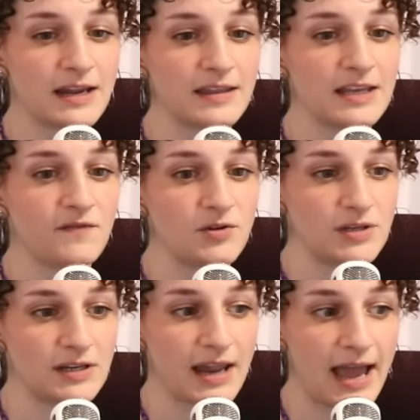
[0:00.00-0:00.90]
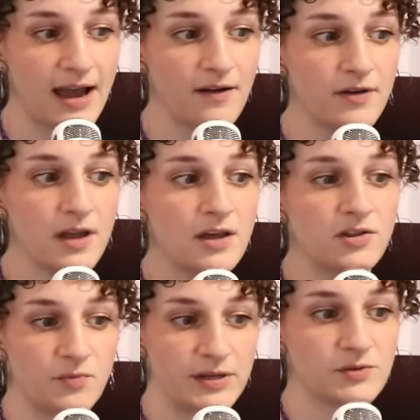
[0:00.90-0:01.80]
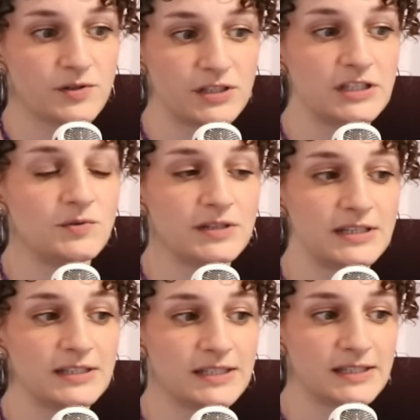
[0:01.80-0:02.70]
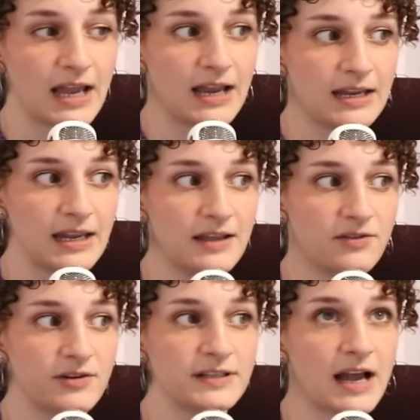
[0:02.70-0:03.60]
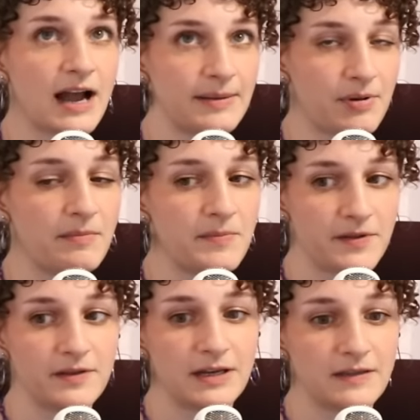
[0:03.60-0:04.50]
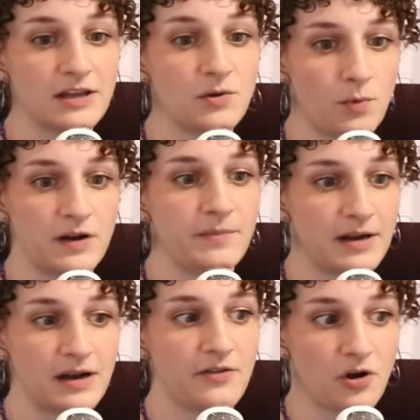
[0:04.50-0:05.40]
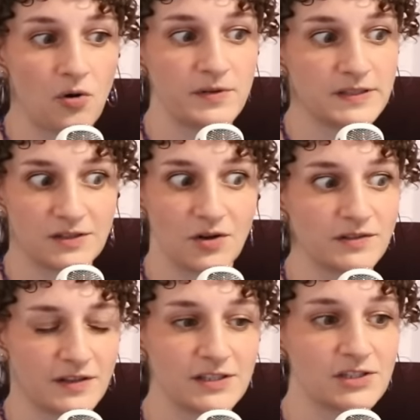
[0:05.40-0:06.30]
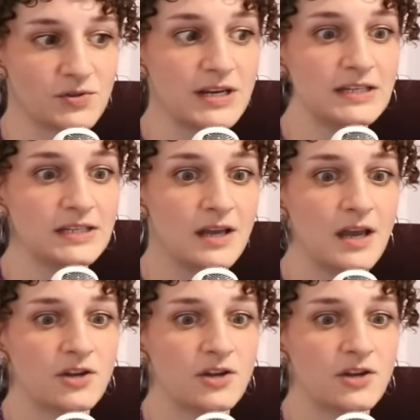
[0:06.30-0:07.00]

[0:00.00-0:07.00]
and i think if you didn't have the resources you did in society there is a high probability that you would have been another homeless adult on the street